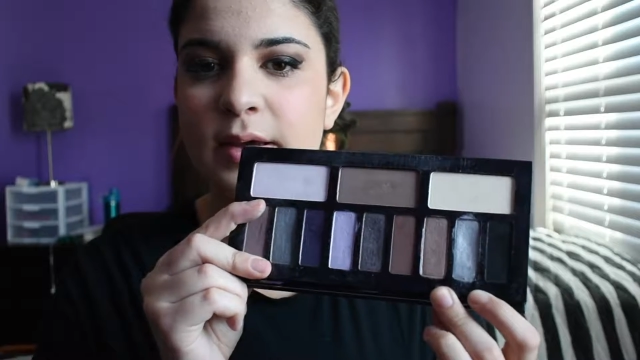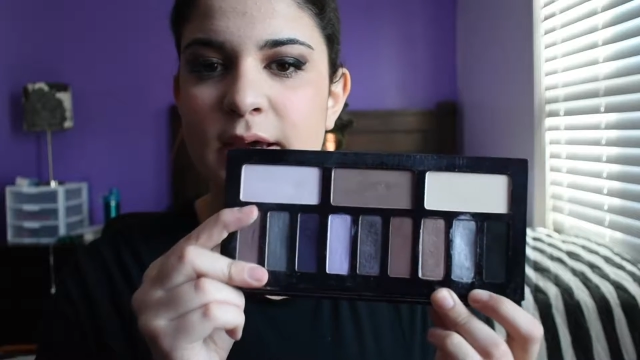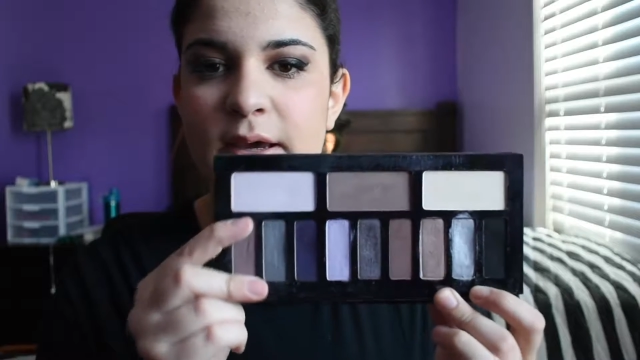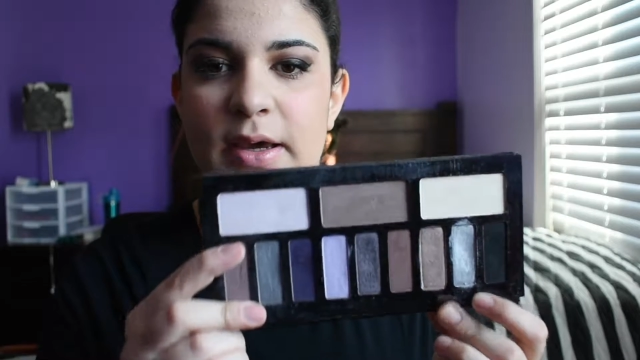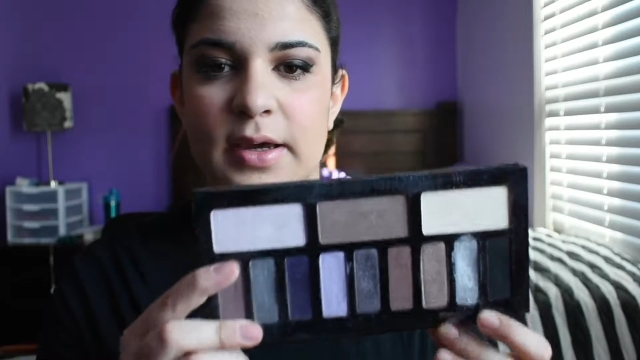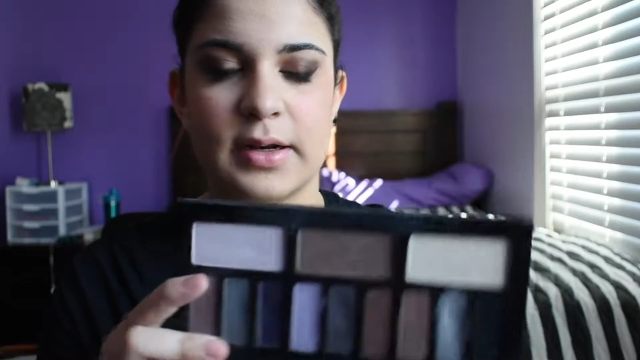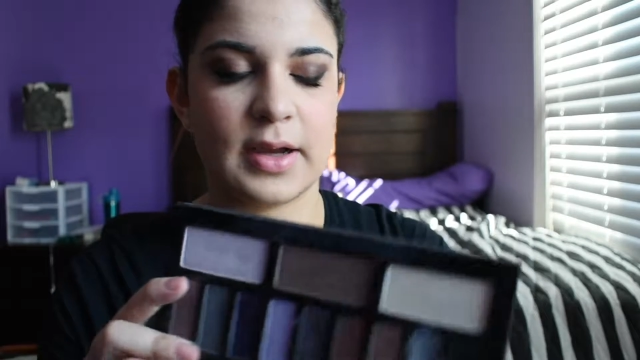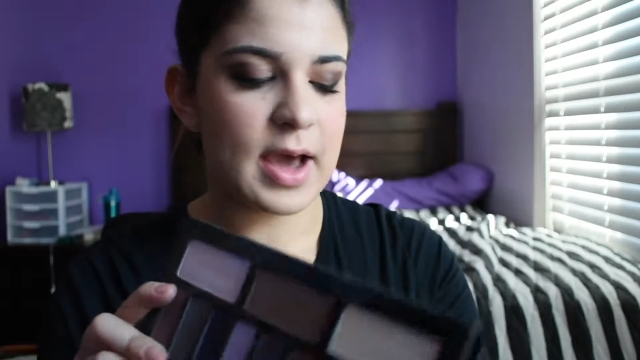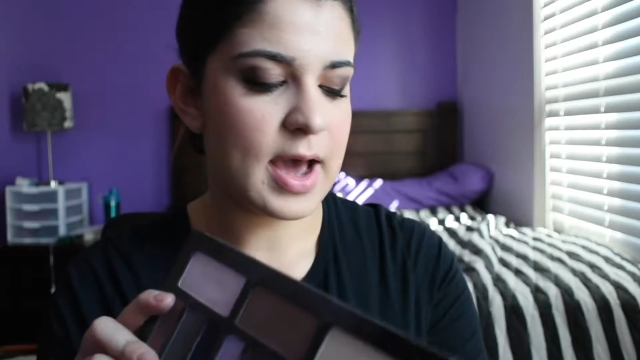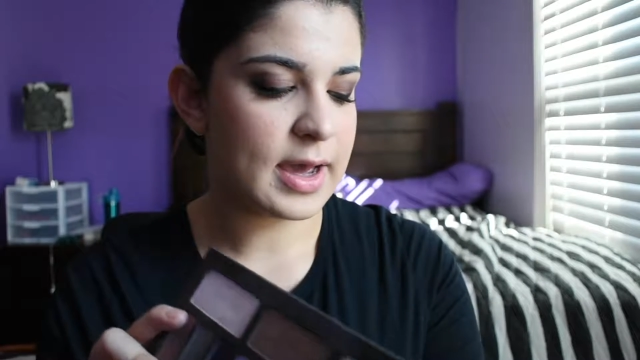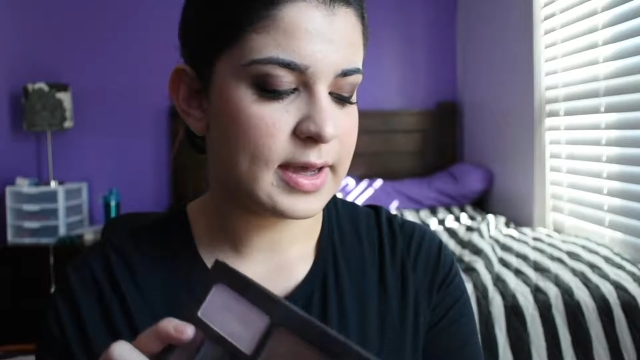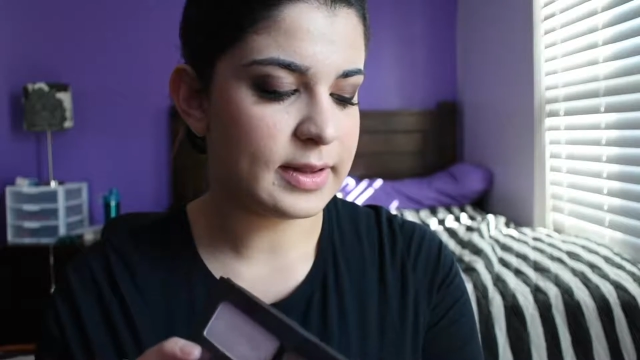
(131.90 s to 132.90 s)
And
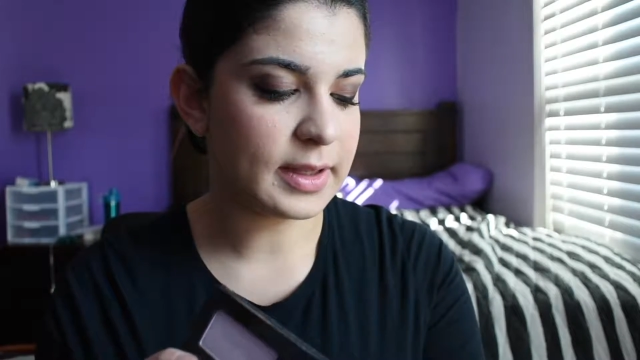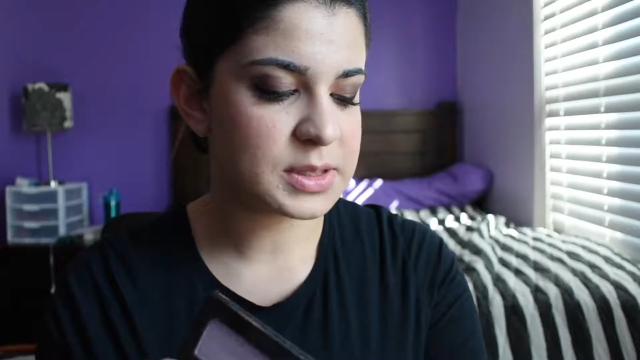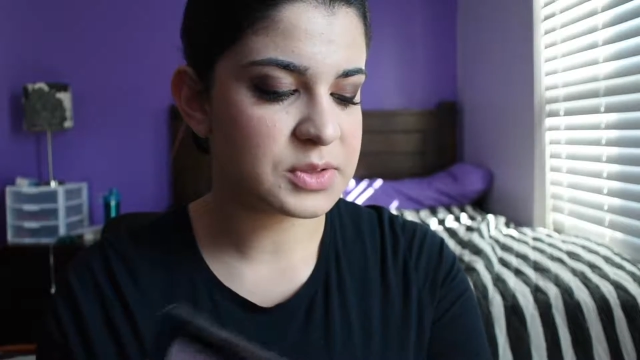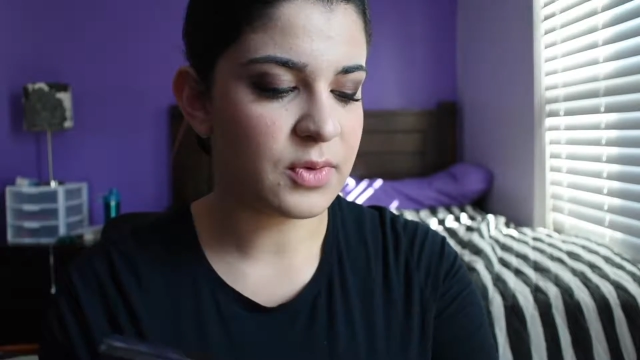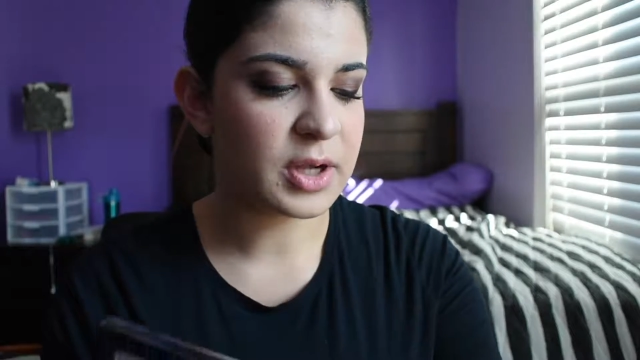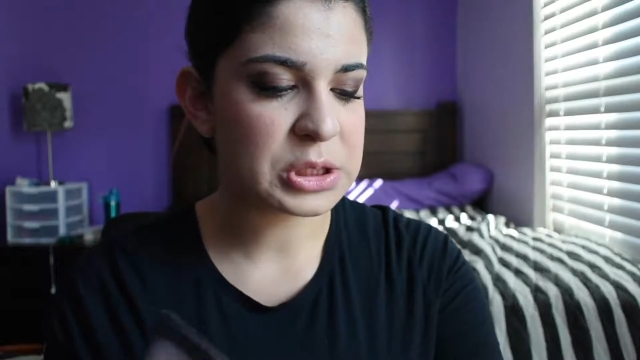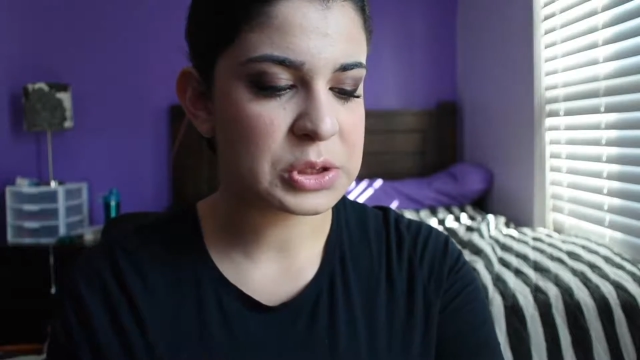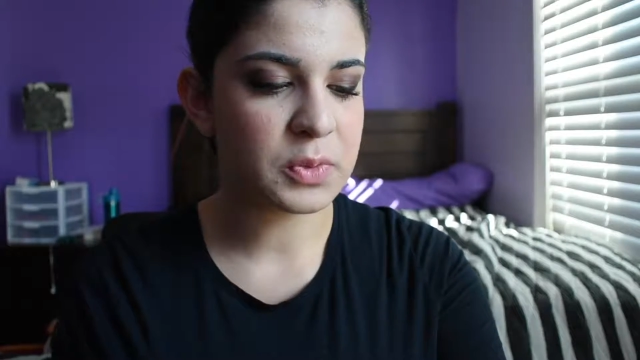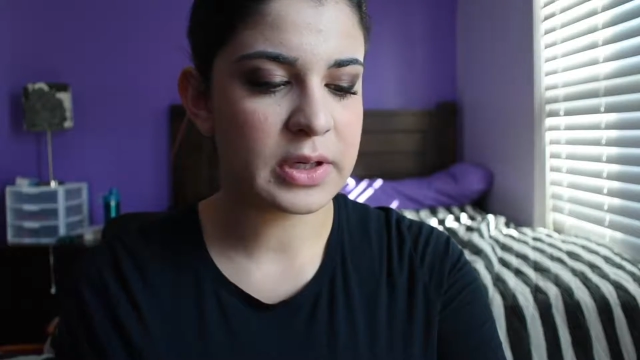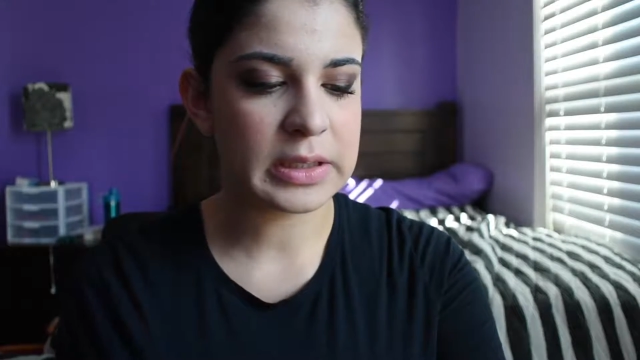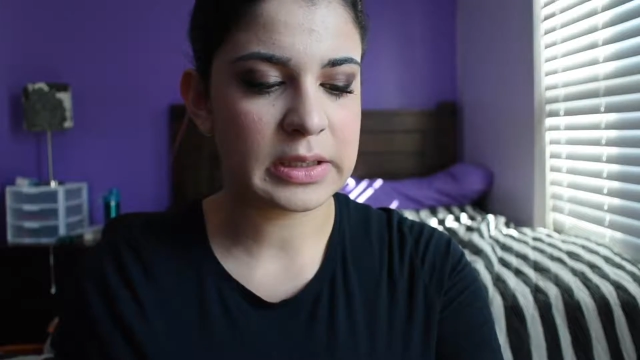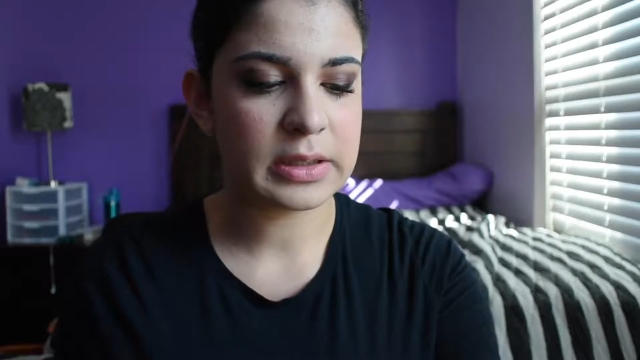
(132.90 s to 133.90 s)
I like swatched
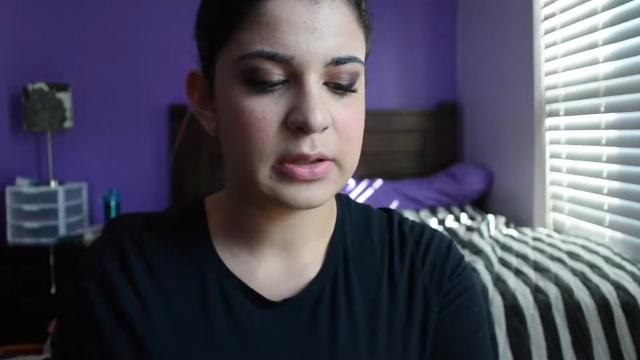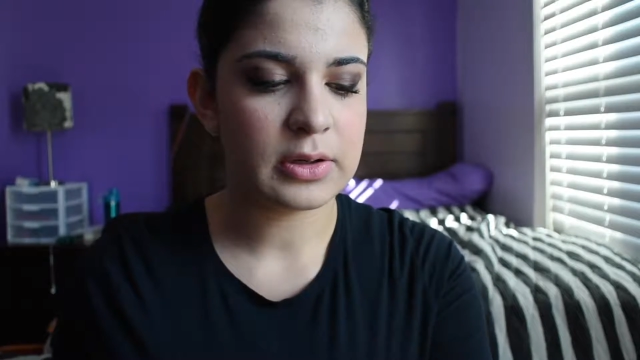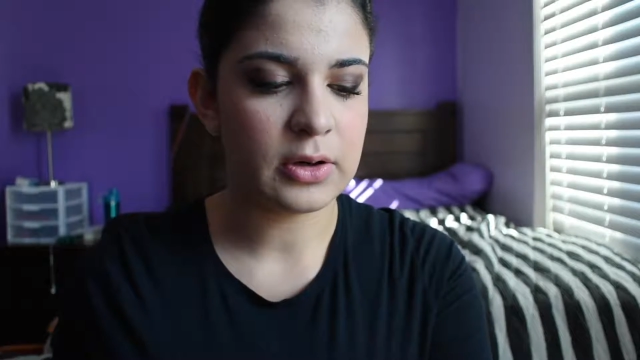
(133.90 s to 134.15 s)
one,